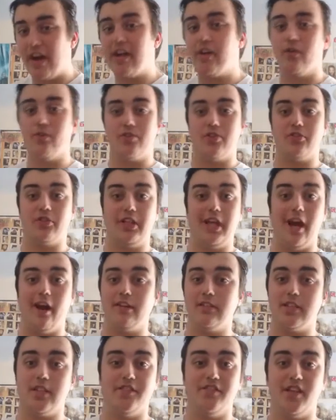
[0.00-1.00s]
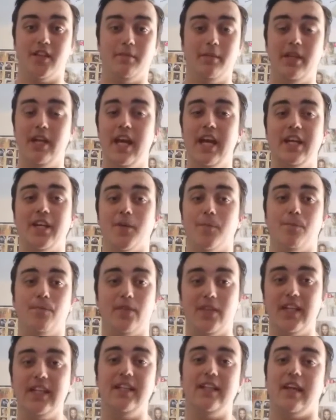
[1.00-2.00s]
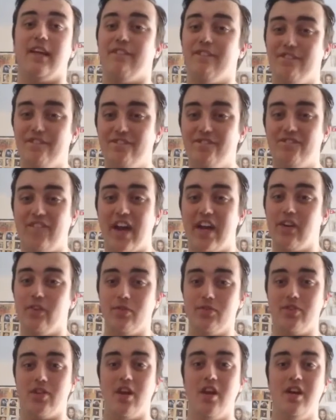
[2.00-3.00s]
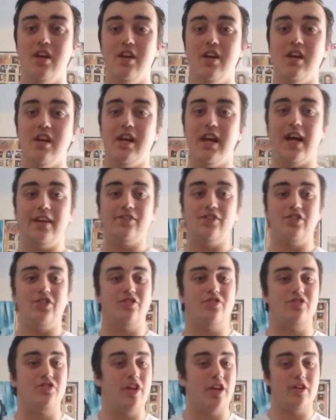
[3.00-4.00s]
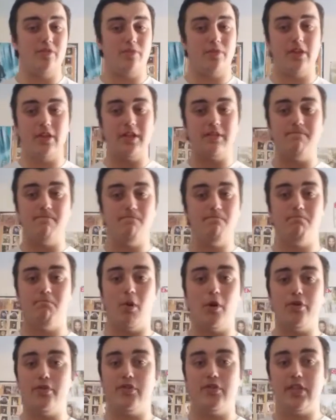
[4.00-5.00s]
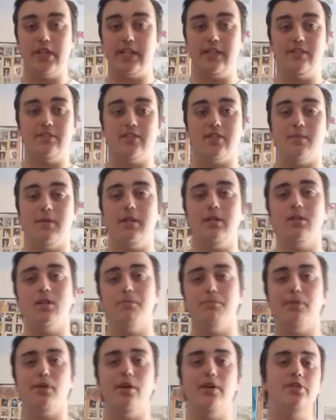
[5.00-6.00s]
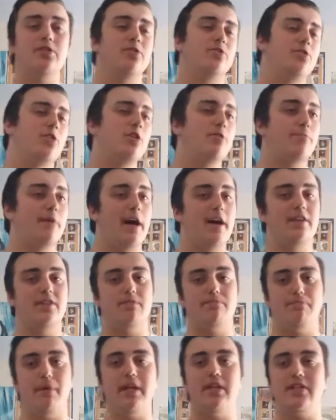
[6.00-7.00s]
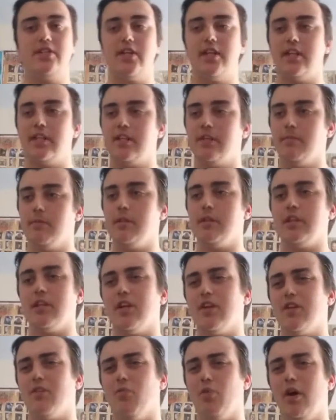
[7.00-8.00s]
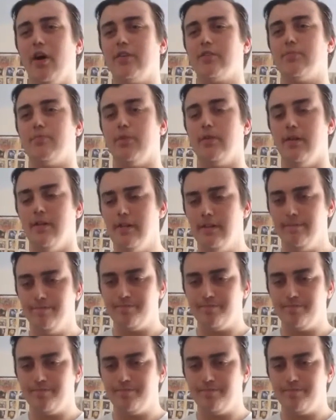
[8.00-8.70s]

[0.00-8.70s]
fails on character development. It completely fails at just genuinely most things. I mean, the plot isn't too bad, it's basic. I mean, it kind of works, but